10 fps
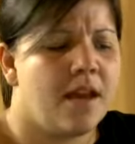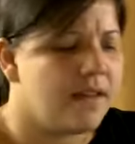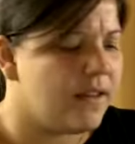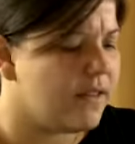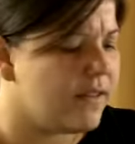
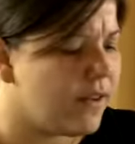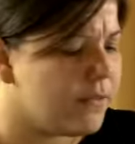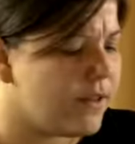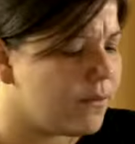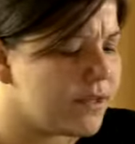
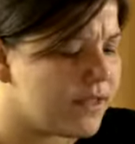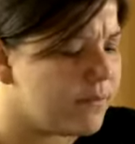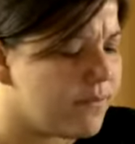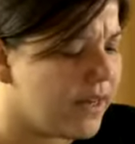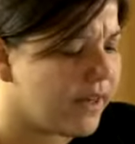That was
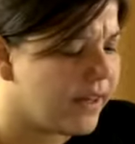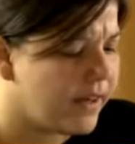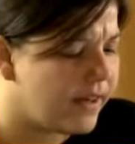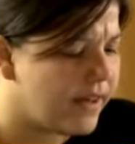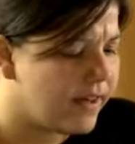something
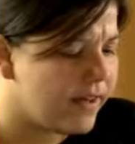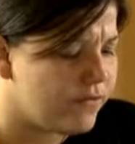I